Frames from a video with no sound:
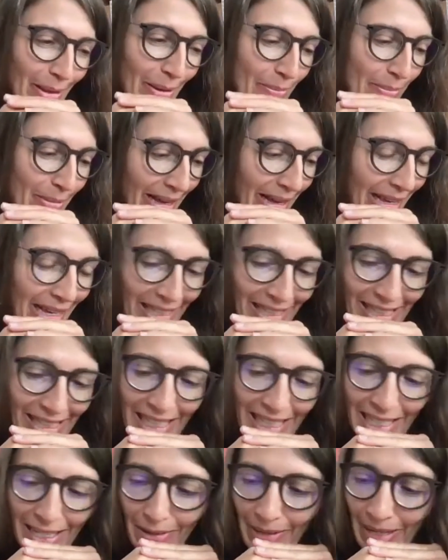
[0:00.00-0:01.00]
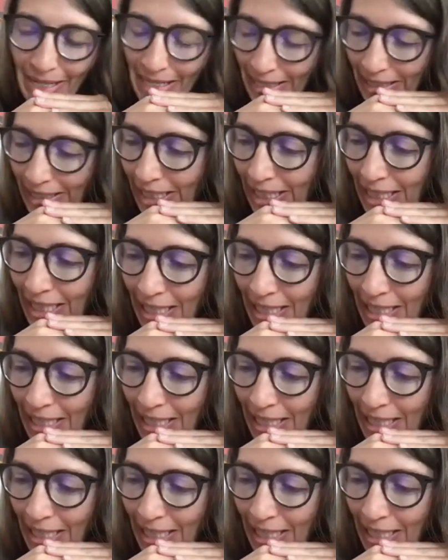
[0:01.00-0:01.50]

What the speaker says: make it clearer.